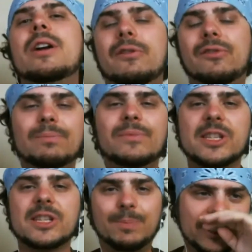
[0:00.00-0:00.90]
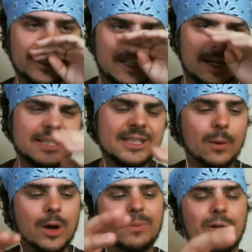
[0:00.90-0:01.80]
Yes, I want more
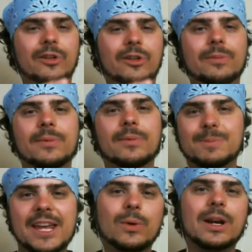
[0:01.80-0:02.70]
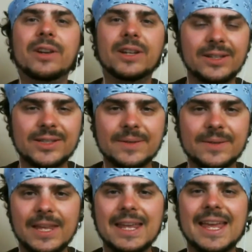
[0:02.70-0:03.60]
from this person. Yes, I want more from this
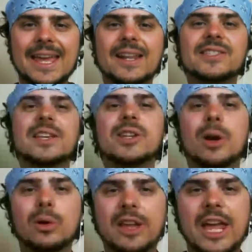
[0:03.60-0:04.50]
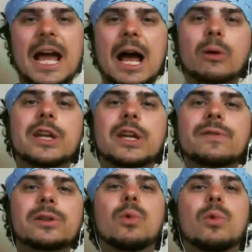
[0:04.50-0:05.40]
page, whatever it is. And it says,
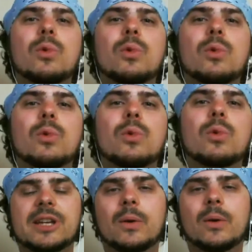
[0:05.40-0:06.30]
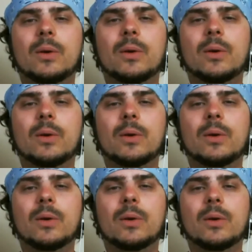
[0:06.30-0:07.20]
okay, I'll give you more of that because I
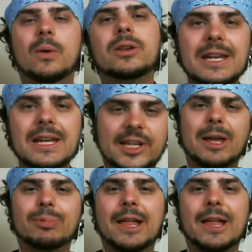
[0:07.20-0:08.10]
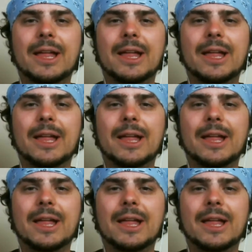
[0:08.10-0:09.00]
want you to stay on my platform
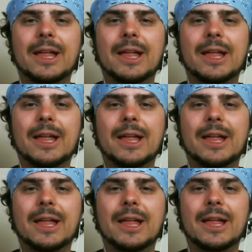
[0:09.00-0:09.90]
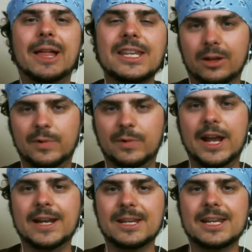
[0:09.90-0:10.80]
even longer, right?